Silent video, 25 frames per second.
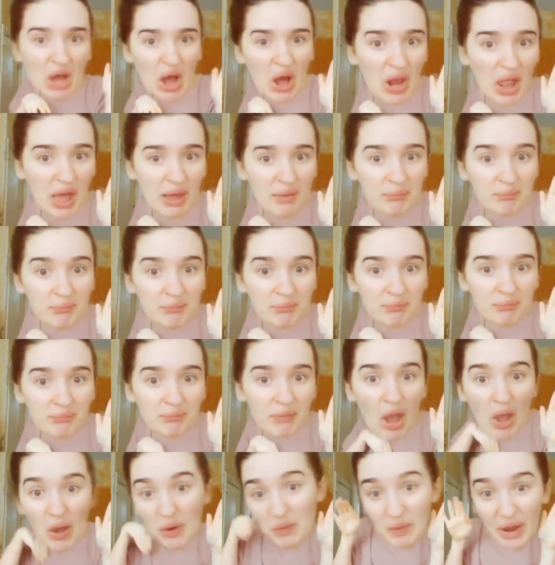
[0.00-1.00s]
Hold
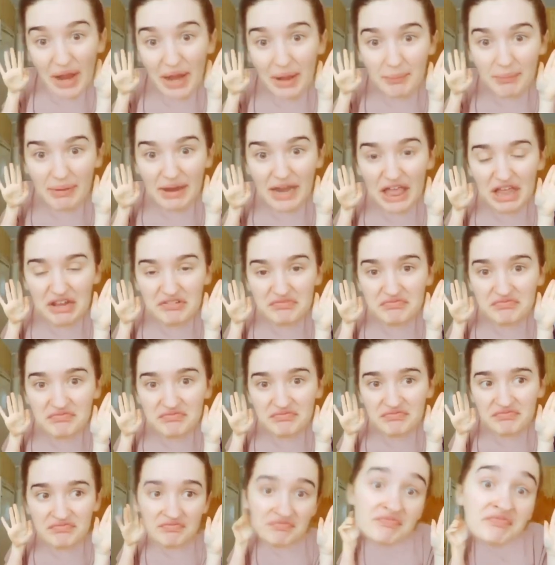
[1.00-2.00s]
up, wait a minute,
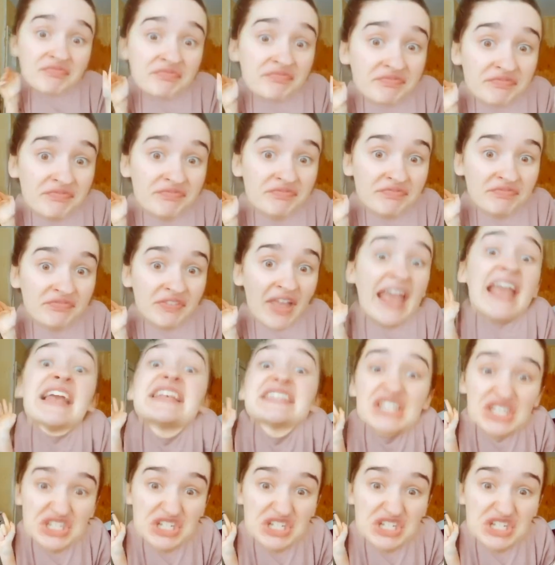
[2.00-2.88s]
it's a